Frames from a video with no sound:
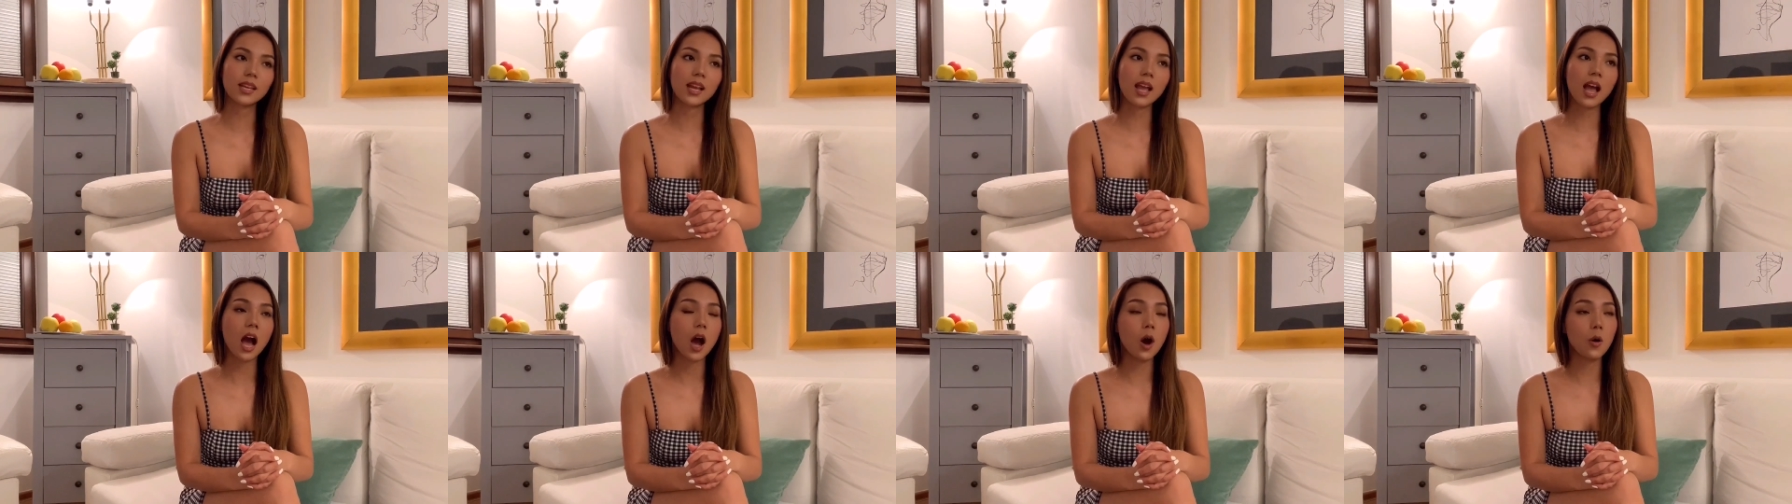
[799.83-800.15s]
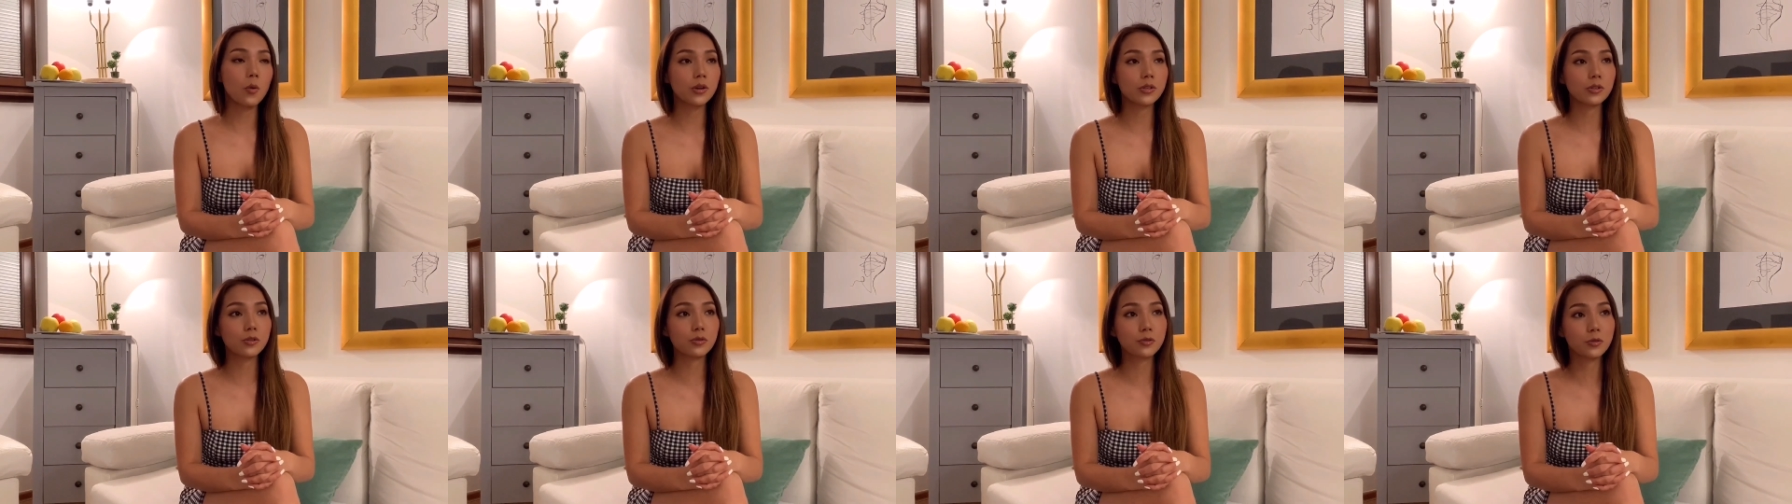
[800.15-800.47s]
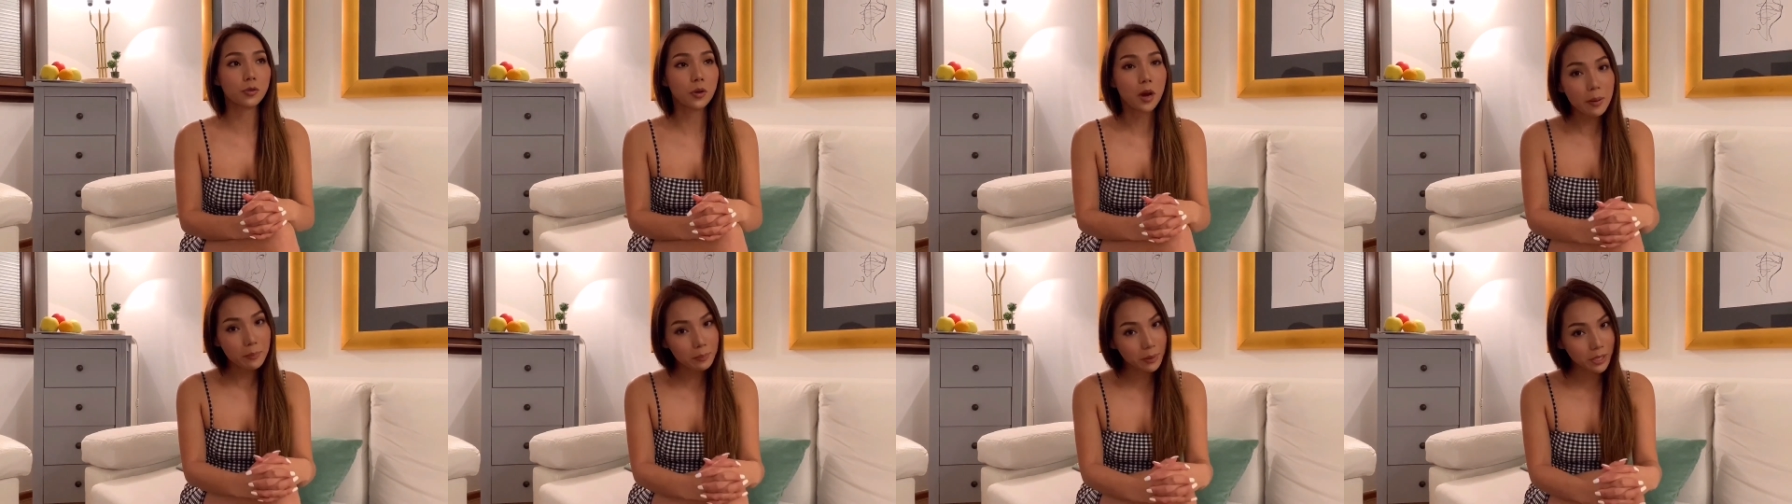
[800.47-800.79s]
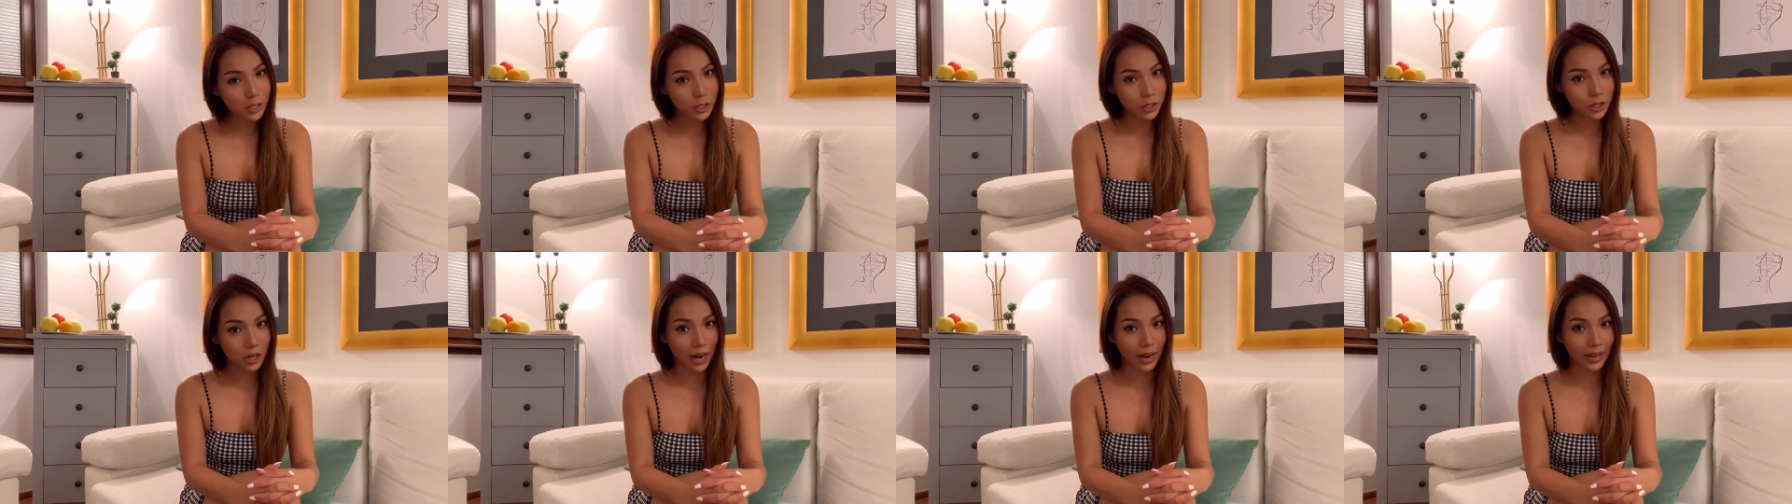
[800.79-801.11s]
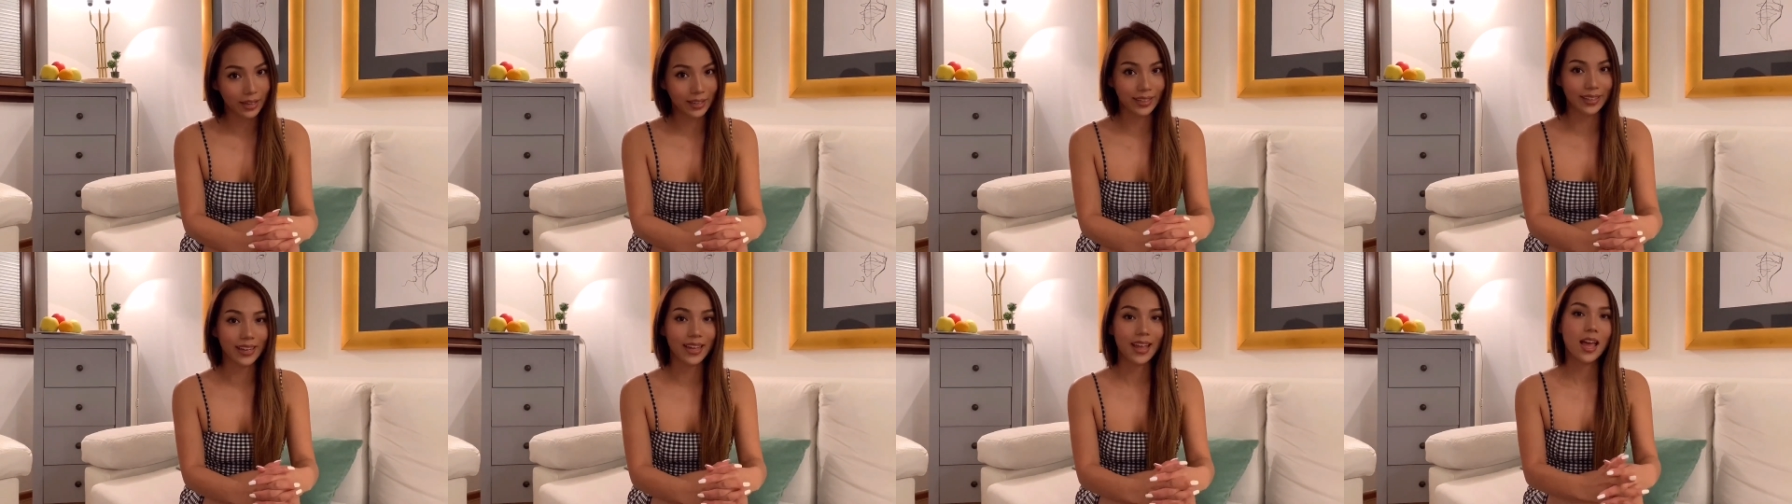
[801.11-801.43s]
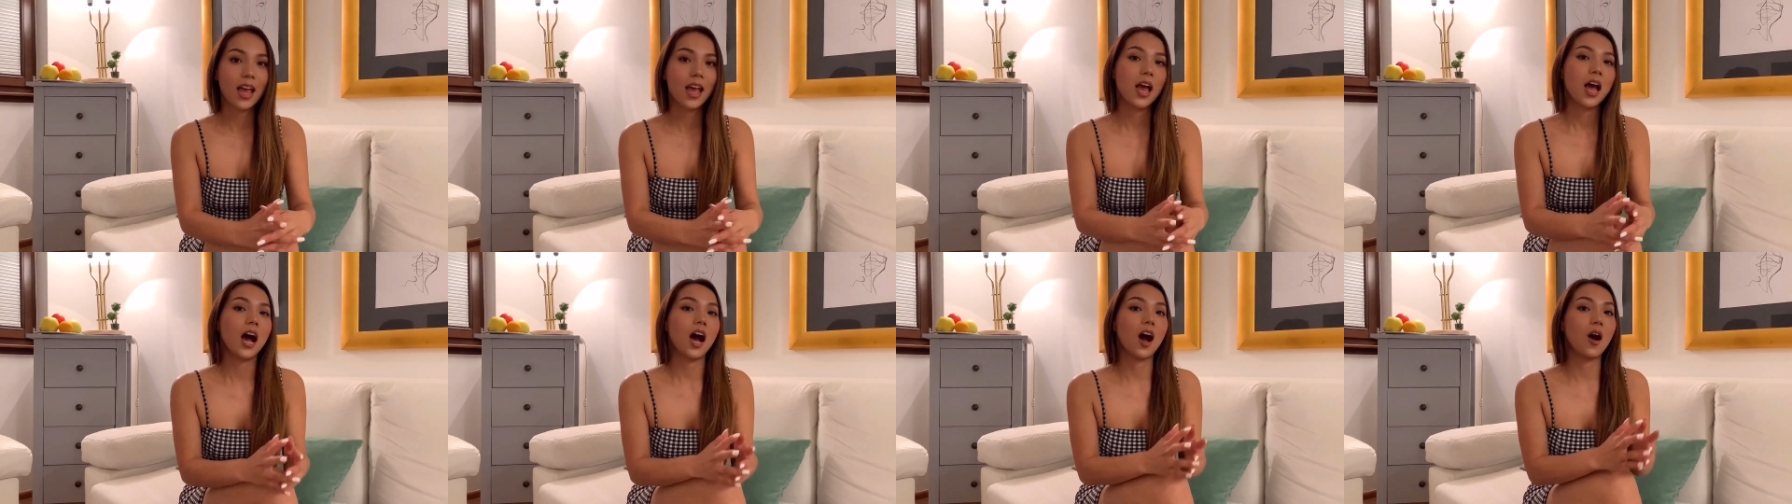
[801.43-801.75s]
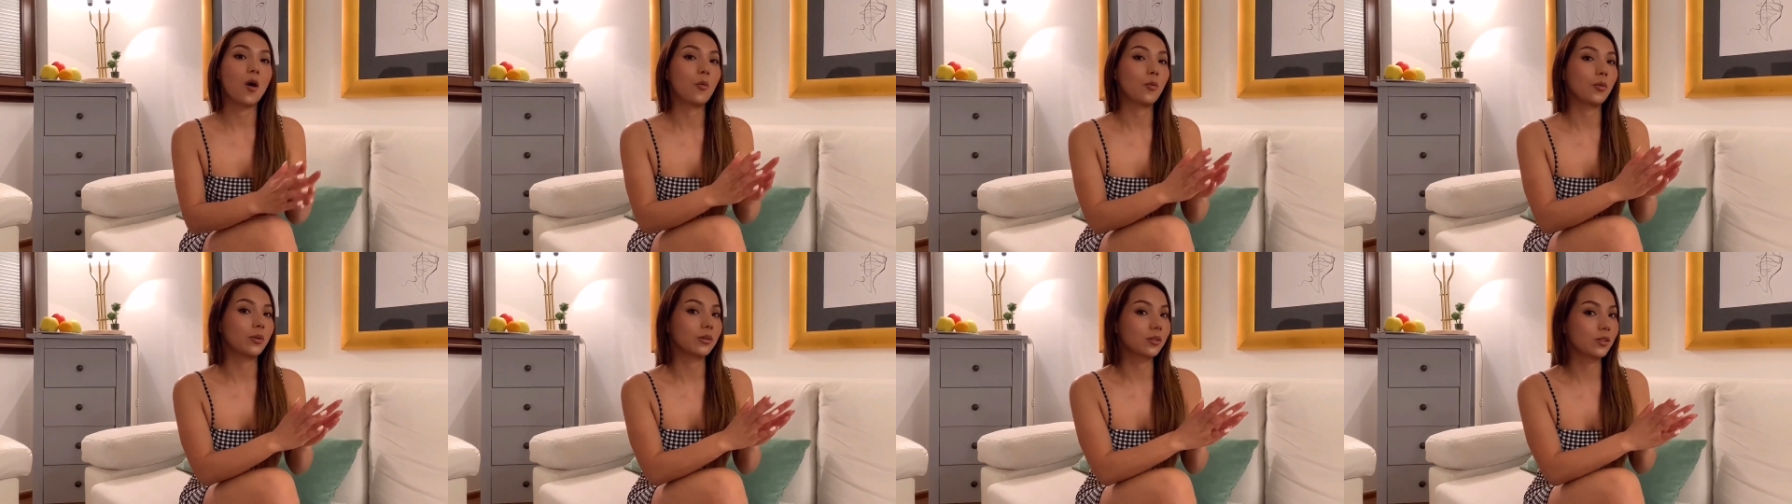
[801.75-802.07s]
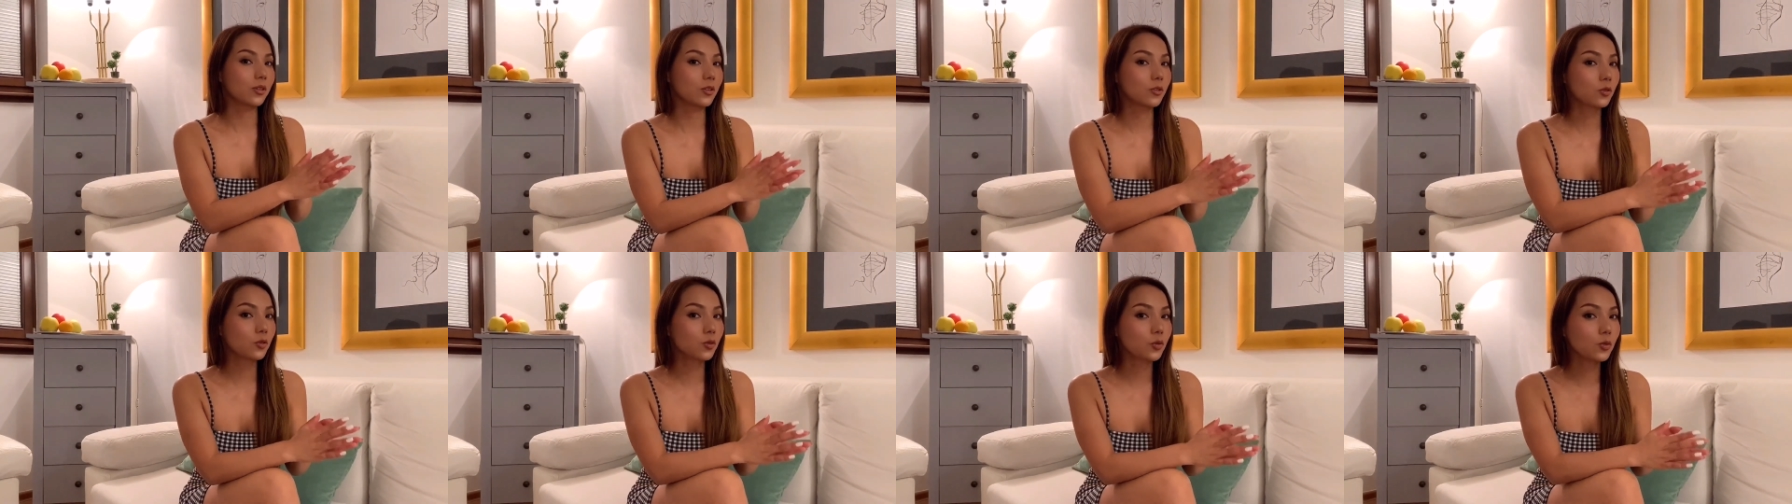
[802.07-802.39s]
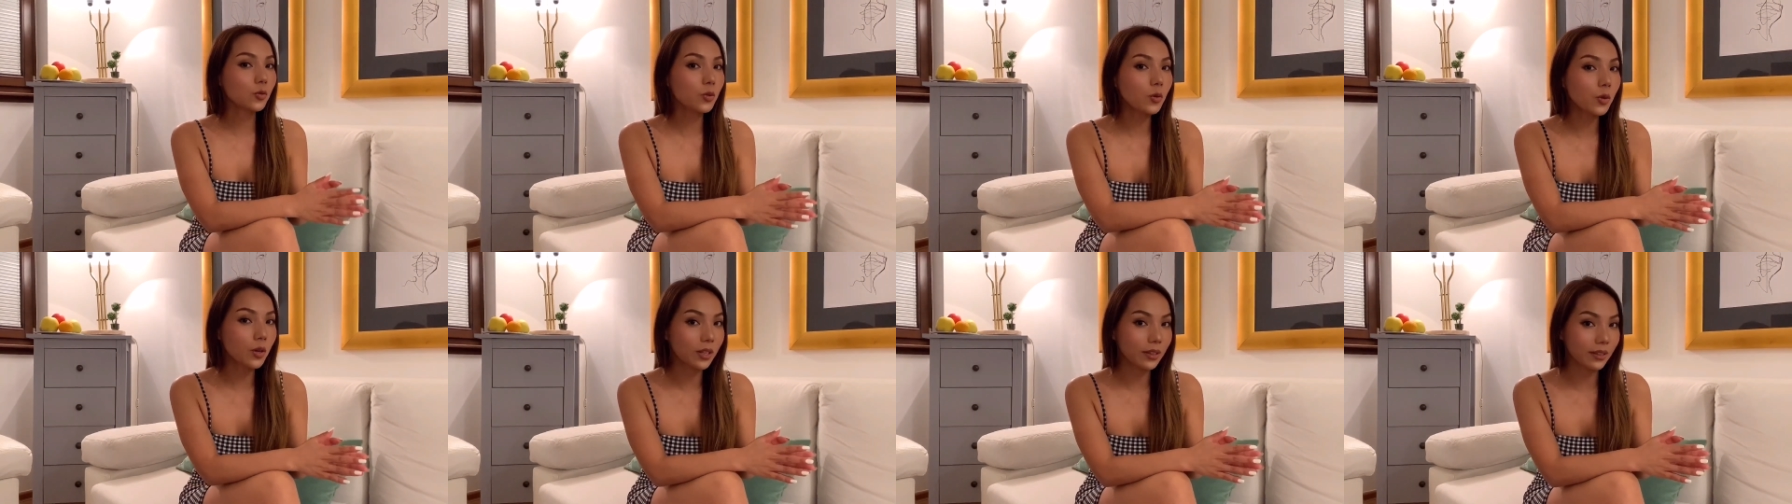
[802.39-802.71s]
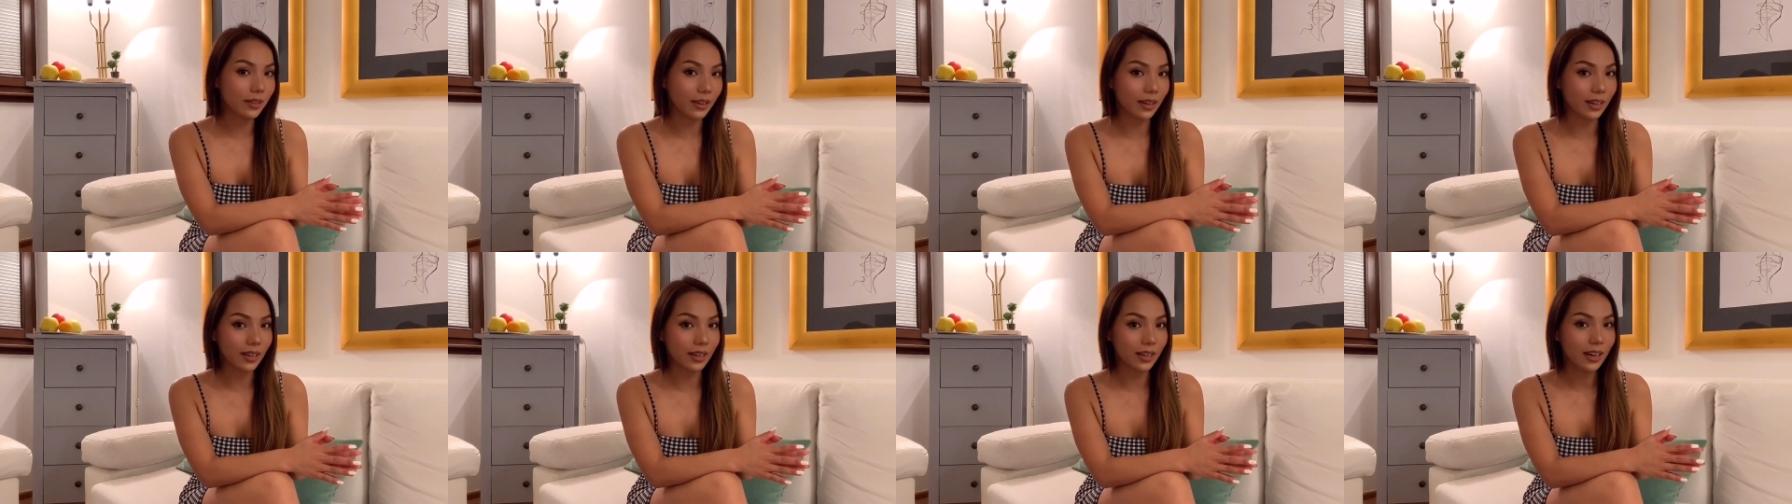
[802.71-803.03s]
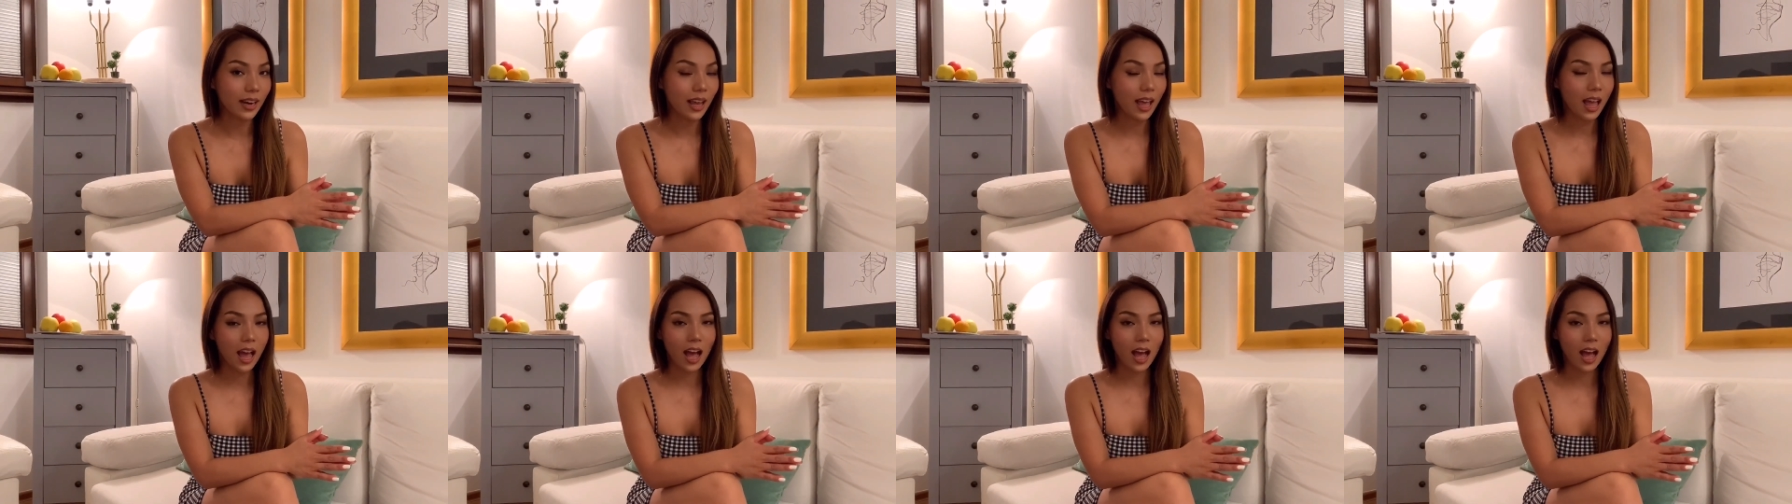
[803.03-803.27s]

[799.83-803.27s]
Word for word: how was grew up in China, how was the school there,